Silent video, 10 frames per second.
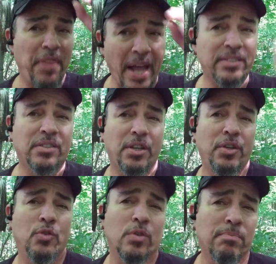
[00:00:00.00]
That's the
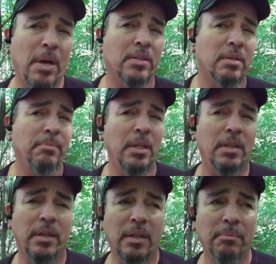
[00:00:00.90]
huge
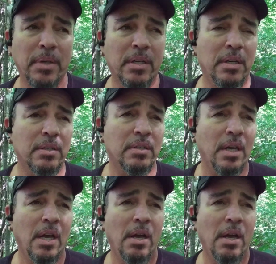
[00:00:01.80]
responsibility, because